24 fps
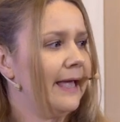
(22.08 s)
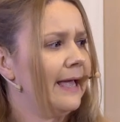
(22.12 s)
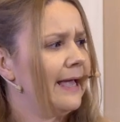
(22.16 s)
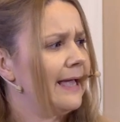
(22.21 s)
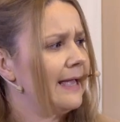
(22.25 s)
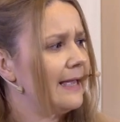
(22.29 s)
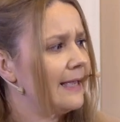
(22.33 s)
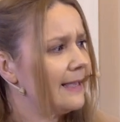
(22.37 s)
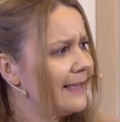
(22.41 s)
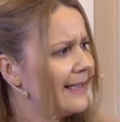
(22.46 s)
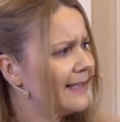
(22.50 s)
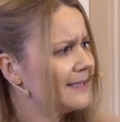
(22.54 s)

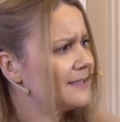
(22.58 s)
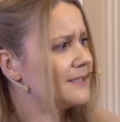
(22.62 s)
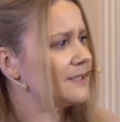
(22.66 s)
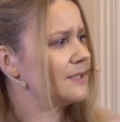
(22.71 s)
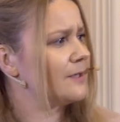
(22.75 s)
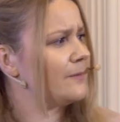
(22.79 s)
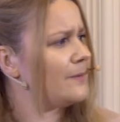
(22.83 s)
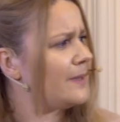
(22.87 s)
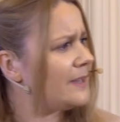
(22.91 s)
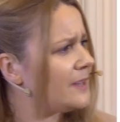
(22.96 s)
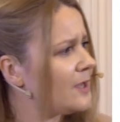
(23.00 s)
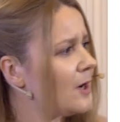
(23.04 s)
Yet,
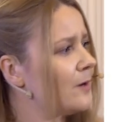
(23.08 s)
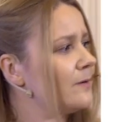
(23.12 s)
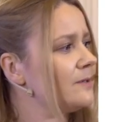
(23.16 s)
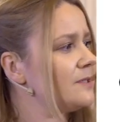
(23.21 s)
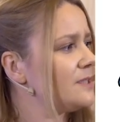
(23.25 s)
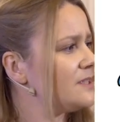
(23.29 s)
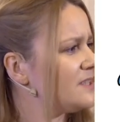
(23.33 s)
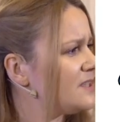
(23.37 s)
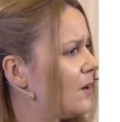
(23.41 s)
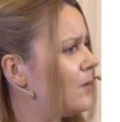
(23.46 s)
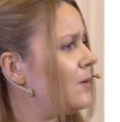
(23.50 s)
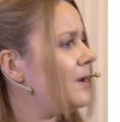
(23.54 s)
we know
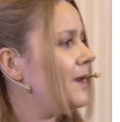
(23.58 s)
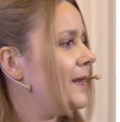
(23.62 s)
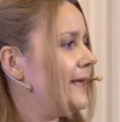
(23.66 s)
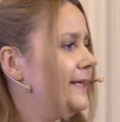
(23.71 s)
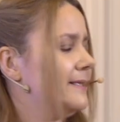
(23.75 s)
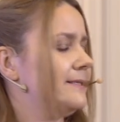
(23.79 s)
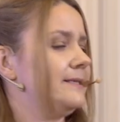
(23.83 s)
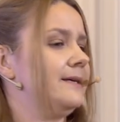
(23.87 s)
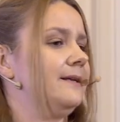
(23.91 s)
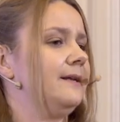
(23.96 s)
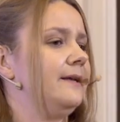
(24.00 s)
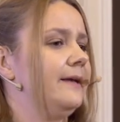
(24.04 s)
so
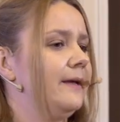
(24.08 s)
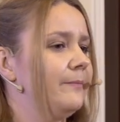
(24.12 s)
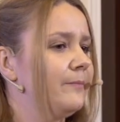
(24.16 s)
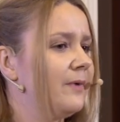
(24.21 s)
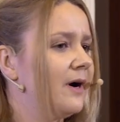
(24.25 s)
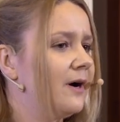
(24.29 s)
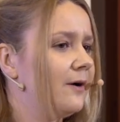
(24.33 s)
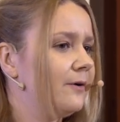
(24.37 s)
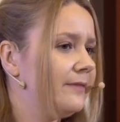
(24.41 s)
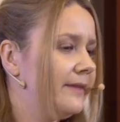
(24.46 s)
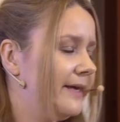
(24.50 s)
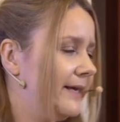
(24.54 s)
little
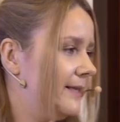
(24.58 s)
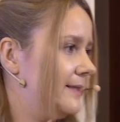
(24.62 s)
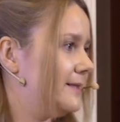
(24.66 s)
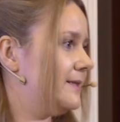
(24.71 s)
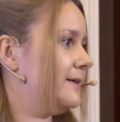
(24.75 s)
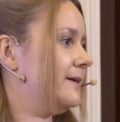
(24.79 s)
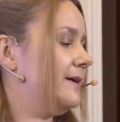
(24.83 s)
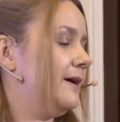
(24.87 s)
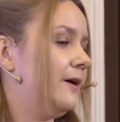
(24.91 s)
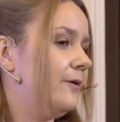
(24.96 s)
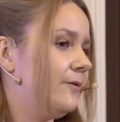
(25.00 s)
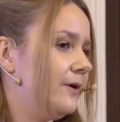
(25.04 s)
about
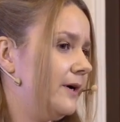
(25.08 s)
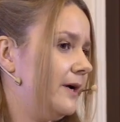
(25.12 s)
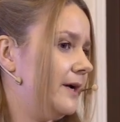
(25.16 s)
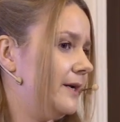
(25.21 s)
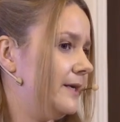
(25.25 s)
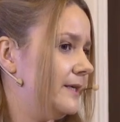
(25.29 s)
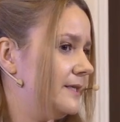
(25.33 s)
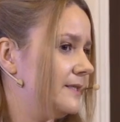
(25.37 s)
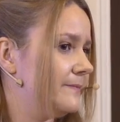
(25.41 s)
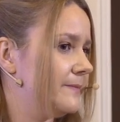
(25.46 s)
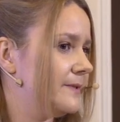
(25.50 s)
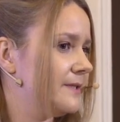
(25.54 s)
that
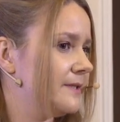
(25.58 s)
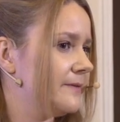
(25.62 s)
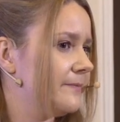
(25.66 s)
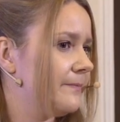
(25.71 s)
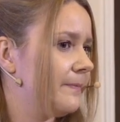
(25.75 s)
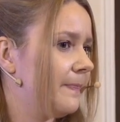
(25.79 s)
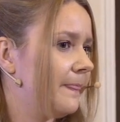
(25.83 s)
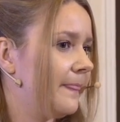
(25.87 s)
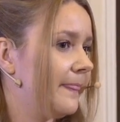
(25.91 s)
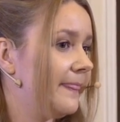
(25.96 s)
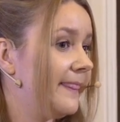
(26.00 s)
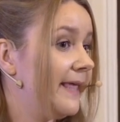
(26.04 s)
organisms.
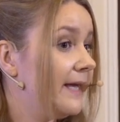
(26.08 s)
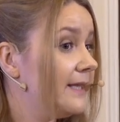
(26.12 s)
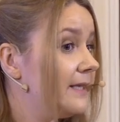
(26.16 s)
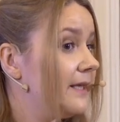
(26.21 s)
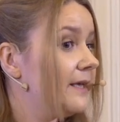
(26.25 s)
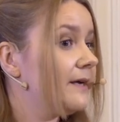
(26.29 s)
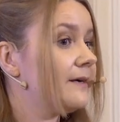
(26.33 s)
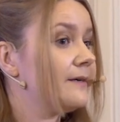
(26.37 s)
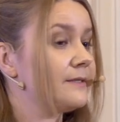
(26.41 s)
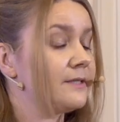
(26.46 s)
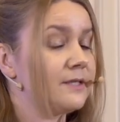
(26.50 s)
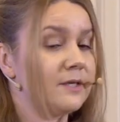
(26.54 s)
10
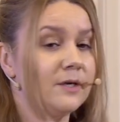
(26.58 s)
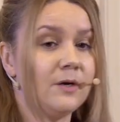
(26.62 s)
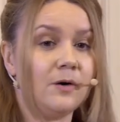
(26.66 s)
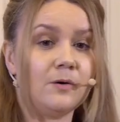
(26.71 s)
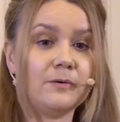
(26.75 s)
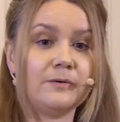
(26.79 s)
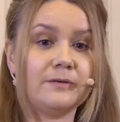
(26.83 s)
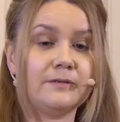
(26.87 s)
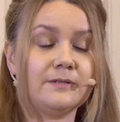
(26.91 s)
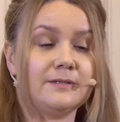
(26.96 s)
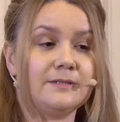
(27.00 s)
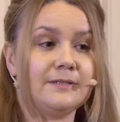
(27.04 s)
years
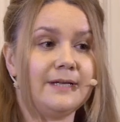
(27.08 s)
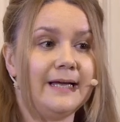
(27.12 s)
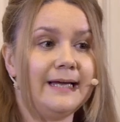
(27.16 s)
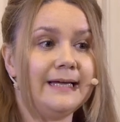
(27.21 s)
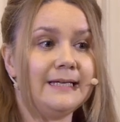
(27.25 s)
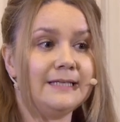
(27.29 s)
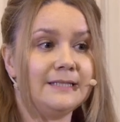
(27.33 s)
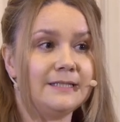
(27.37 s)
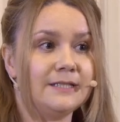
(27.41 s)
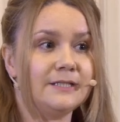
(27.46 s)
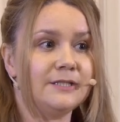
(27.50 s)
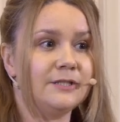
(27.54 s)
ago,
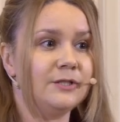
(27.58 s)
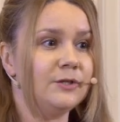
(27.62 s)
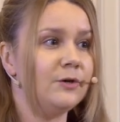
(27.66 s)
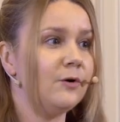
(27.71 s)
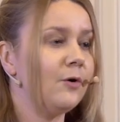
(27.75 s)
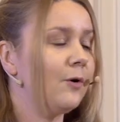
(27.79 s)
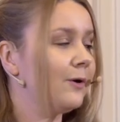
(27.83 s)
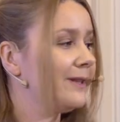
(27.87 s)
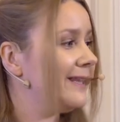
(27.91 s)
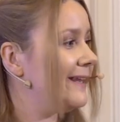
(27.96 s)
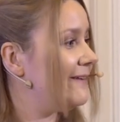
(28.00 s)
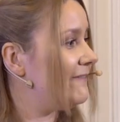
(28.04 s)
scientists knew
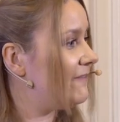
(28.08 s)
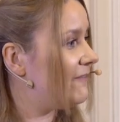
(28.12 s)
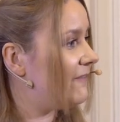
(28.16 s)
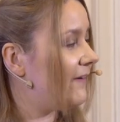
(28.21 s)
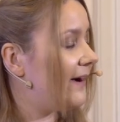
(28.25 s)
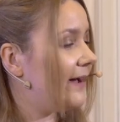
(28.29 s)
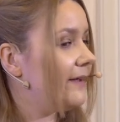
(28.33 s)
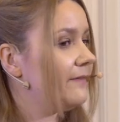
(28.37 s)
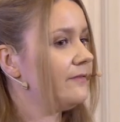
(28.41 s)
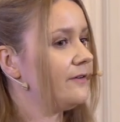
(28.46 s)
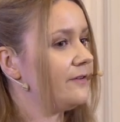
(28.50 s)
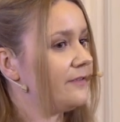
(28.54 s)
only
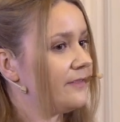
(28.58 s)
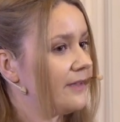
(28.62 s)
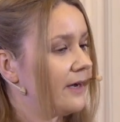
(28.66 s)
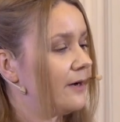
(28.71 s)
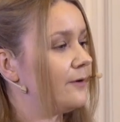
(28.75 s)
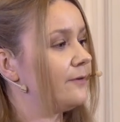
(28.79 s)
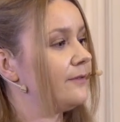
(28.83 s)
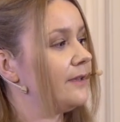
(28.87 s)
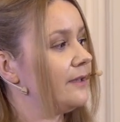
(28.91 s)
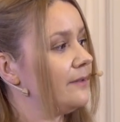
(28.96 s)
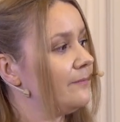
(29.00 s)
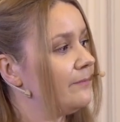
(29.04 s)

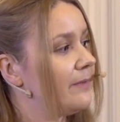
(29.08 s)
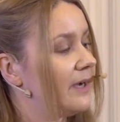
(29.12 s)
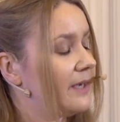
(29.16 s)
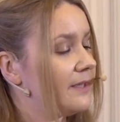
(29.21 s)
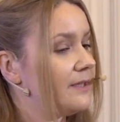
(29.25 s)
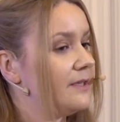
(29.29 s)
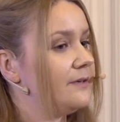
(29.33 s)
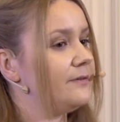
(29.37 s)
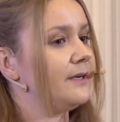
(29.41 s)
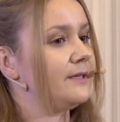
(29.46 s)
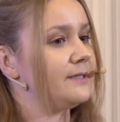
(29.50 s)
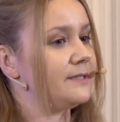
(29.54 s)
5,000
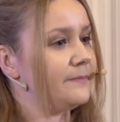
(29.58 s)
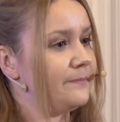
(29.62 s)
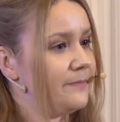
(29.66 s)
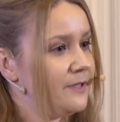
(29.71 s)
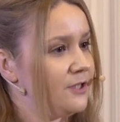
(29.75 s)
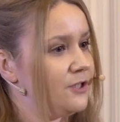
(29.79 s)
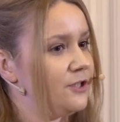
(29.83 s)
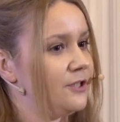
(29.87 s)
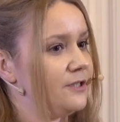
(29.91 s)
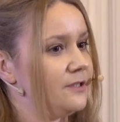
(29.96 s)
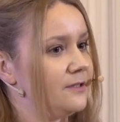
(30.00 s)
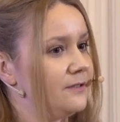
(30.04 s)
bacterial
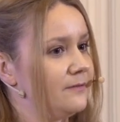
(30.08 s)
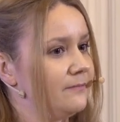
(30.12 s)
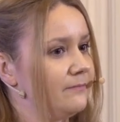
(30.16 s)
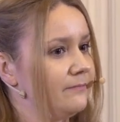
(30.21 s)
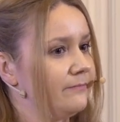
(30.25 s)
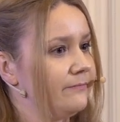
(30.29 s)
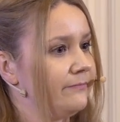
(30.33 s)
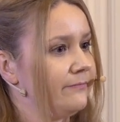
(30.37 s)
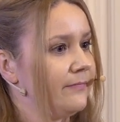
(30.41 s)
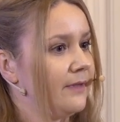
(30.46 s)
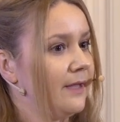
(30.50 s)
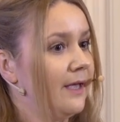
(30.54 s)
species,
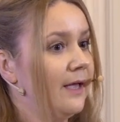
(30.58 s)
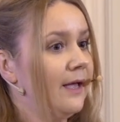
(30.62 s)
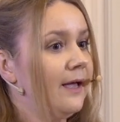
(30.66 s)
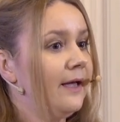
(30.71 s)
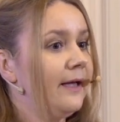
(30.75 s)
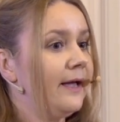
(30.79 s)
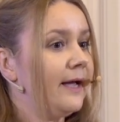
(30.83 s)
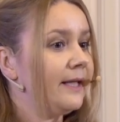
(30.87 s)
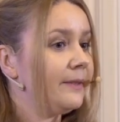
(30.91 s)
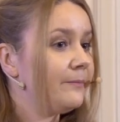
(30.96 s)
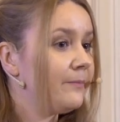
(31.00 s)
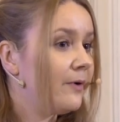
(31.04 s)

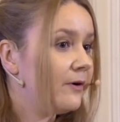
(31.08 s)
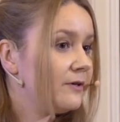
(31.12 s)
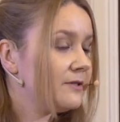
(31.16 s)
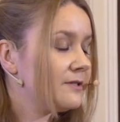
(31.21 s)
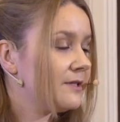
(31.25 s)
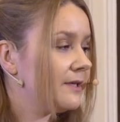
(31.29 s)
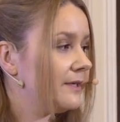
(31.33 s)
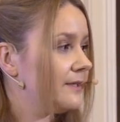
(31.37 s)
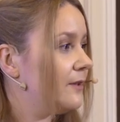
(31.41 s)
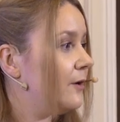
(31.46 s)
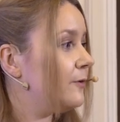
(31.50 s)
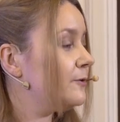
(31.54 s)
and
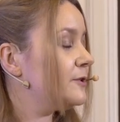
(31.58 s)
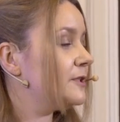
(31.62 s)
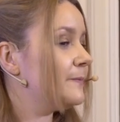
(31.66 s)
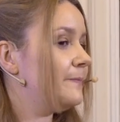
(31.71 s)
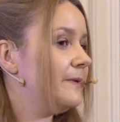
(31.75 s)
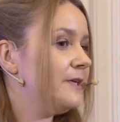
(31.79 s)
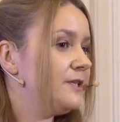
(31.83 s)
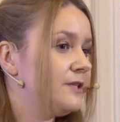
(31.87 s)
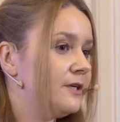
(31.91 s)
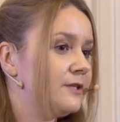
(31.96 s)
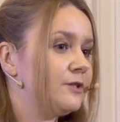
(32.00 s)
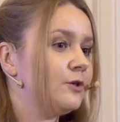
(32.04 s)
mostly those
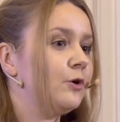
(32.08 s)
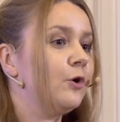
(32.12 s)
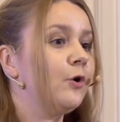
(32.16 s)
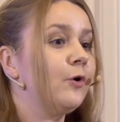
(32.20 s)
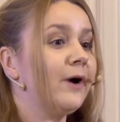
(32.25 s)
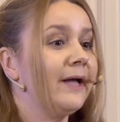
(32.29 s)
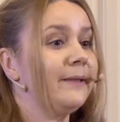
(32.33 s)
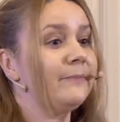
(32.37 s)
species who can